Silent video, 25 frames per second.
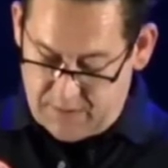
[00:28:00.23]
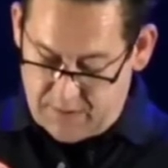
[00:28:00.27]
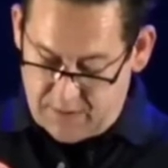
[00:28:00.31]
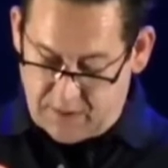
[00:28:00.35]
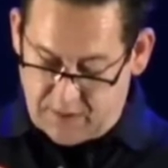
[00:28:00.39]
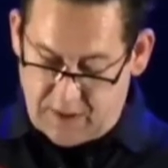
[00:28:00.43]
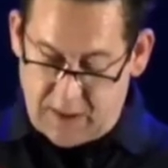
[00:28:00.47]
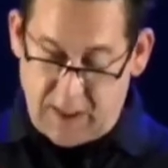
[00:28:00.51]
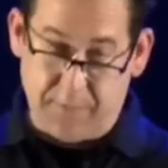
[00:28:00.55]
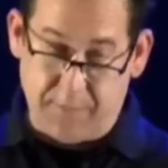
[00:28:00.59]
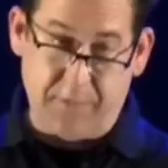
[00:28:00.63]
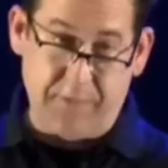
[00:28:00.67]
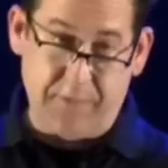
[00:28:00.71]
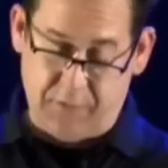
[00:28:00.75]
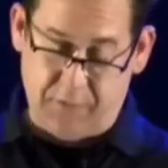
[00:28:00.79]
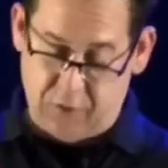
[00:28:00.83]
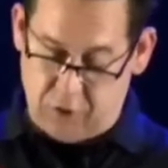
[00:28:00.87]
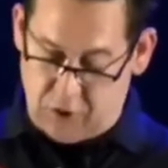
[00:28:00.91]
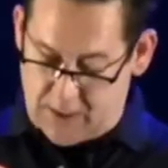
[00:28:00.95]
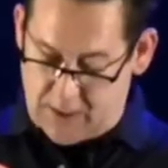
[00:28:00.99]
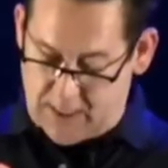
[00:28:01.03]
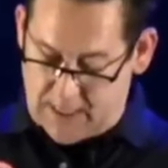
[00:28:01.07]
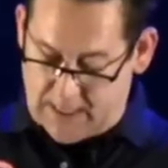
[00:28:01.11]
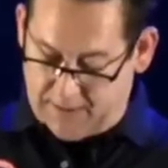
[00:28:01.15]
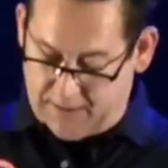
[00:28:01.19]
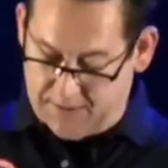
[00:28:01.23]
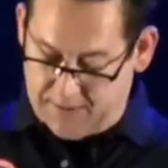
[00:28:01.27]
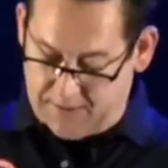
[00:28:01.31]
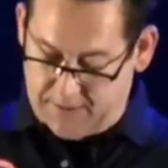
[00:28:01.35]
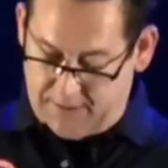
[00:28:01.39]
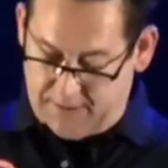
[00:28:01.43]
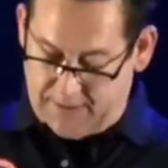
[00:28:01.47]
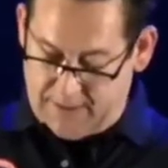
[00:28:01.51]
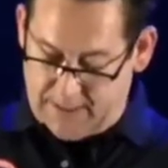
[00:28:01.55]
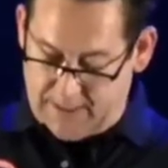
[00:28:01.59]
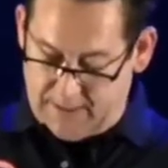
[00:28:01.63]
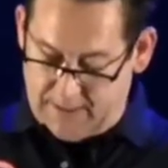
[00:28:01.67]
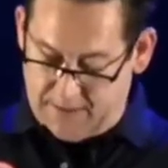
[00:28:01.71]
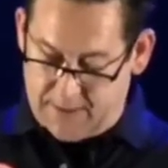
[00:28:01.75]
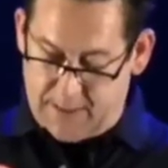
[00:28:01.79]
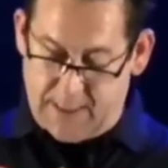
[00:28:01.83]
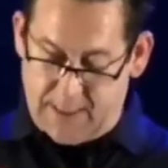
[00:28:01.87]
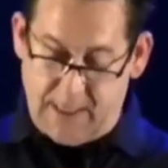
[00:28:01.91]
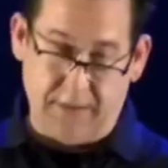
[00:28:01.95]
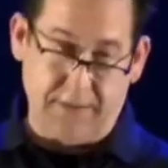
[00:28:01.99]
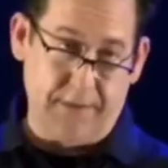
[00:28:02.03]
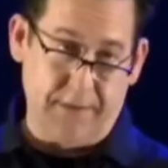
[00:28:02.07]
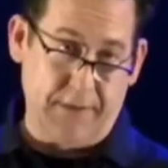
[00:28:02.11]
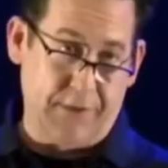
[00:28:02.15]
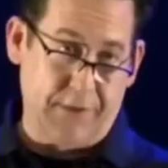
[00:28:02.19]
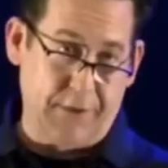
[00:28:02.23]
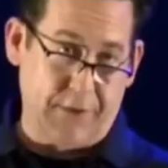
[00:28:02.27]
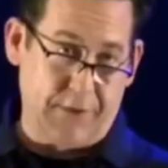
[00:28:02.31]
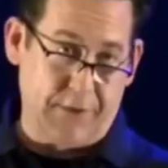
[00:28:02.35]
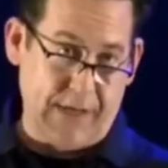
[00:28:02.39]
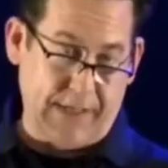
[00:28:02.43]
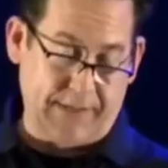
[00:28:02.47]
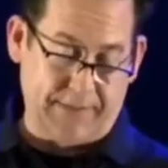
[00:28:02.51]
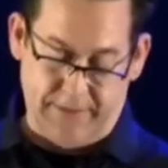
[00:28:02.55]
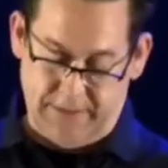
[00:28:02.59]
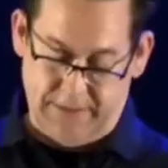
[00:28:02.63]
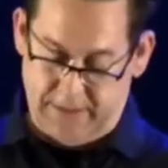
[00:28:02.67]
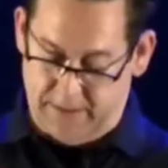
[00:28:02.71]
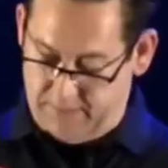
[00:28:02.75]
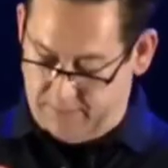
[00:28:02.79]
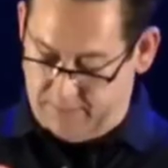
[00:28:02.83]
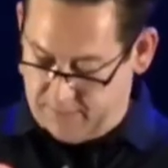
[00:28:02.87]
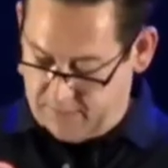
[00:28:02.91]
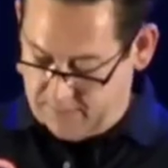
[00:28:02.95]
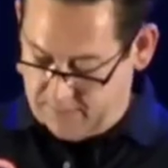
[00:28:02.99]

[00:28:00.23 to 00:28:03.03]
a couple of tries to get it dialed in correctly.